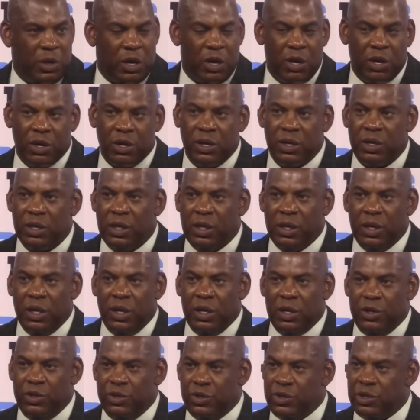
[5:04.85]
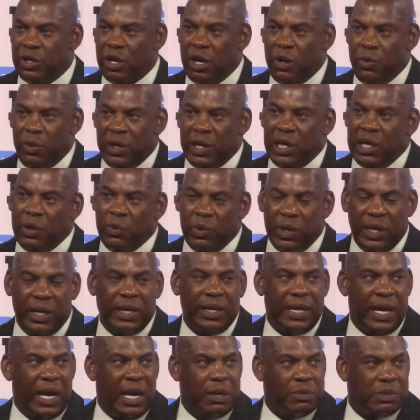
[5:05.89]
longer. You saw when he went in
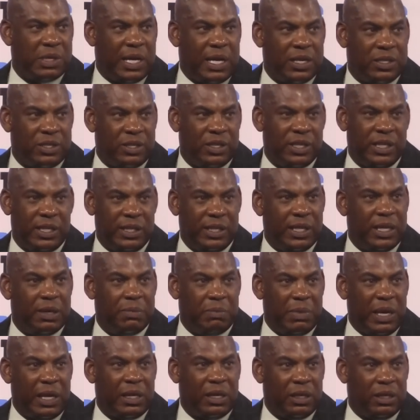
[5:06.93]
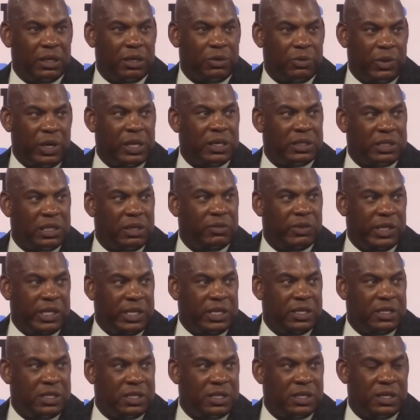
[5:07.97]
games last year, he did make it look relatively
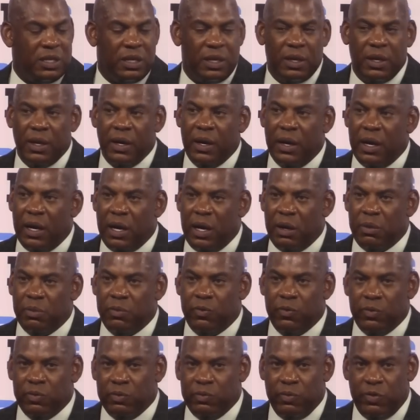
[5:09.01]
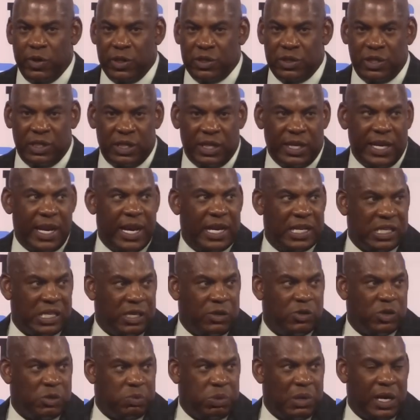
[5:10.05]
easy um, versus the guys that he
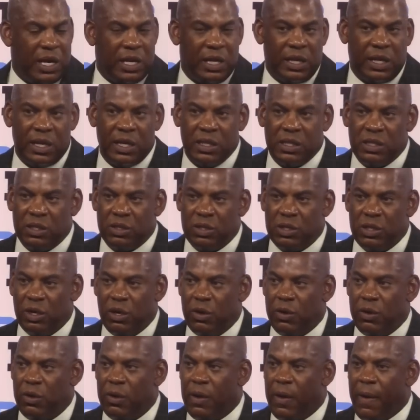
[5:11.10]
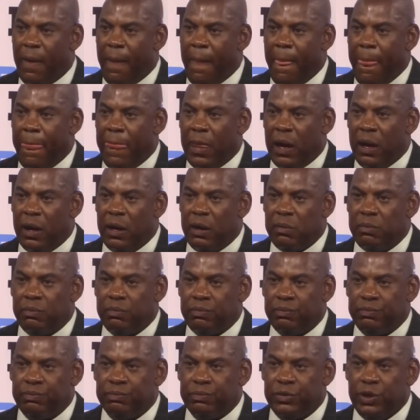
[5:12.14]
was playing against. And so, um,
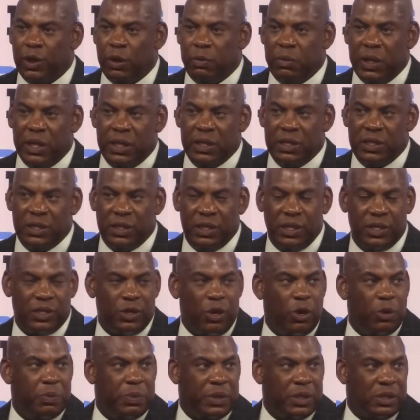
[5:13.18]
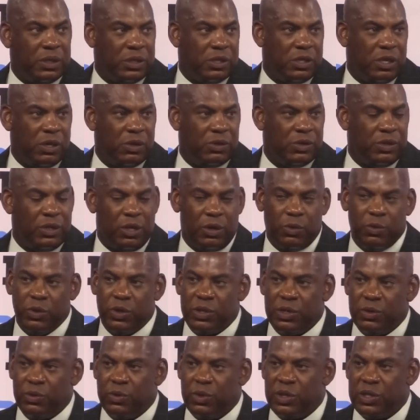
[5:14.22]
you know, but it's it's open. So you know, we'll
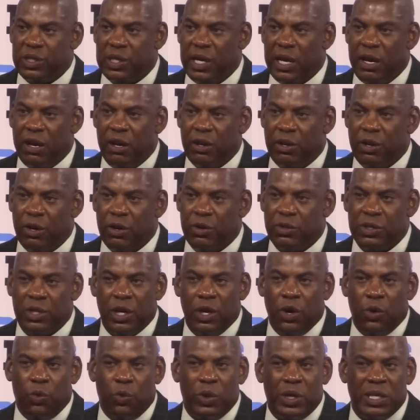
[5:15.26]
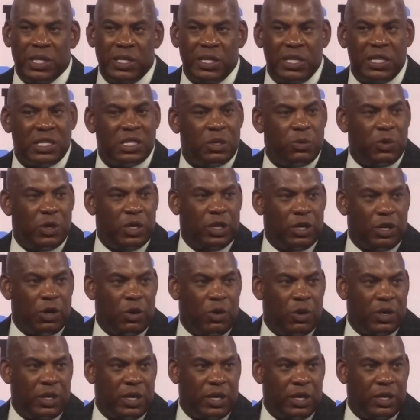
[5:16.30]
we'll see how it goes. We just need someone to
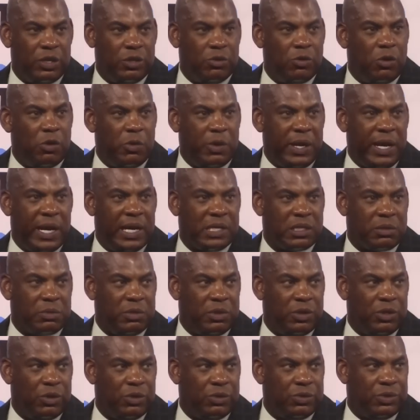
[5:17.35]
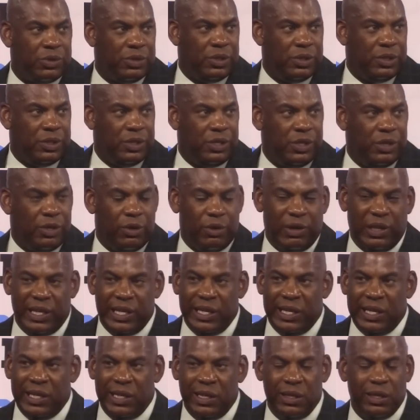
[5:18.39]
go in there and do what we ask them to do. You know,
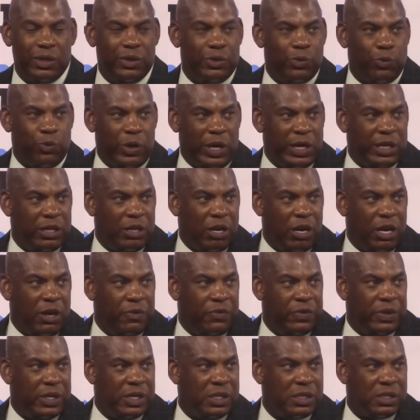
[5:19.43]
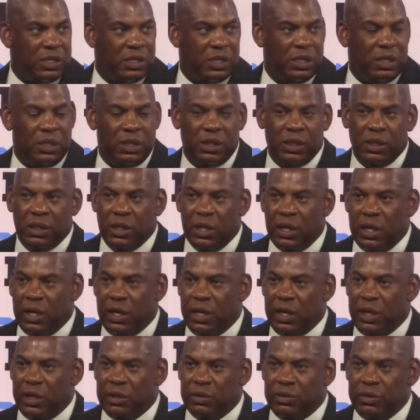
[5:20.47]
lead, run the offense.
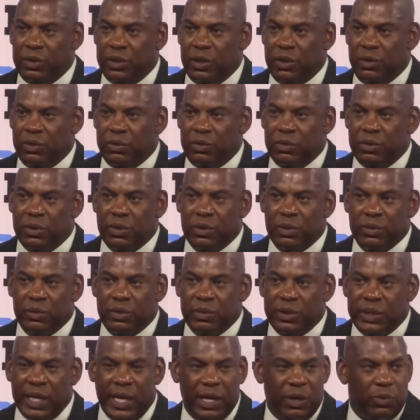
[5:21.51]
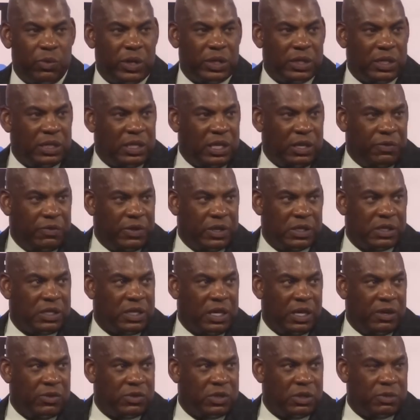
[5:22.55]
Uh, you know, take what the defense
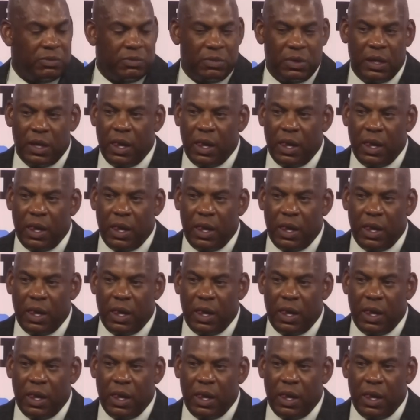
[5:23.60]
gives them